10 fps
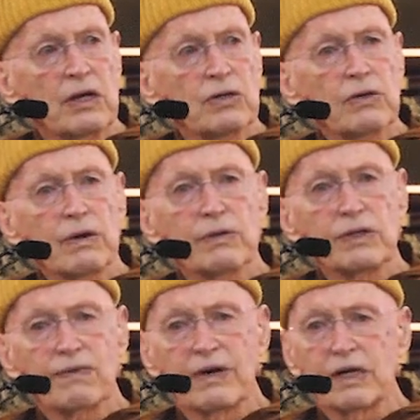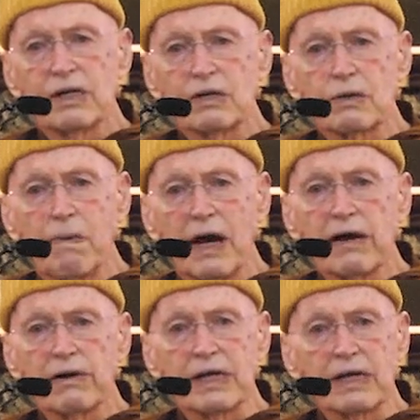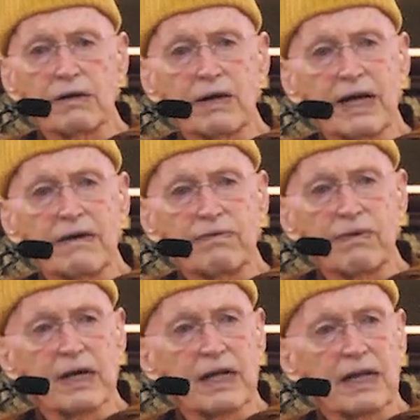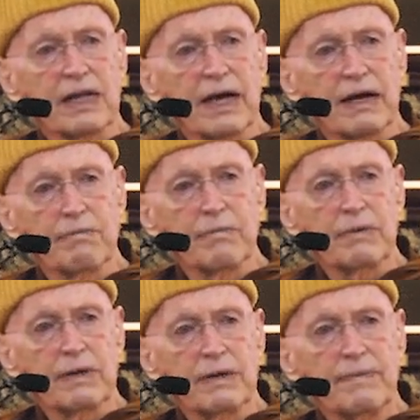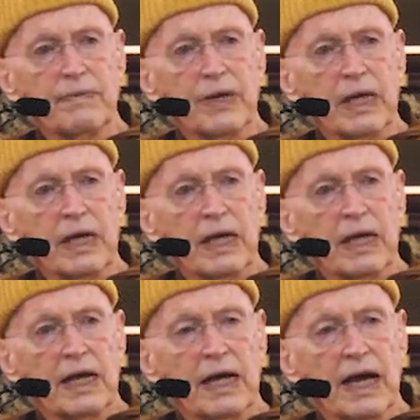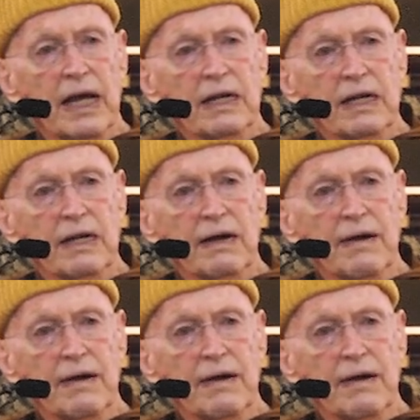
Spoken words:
So it was very inspiring to live with him, and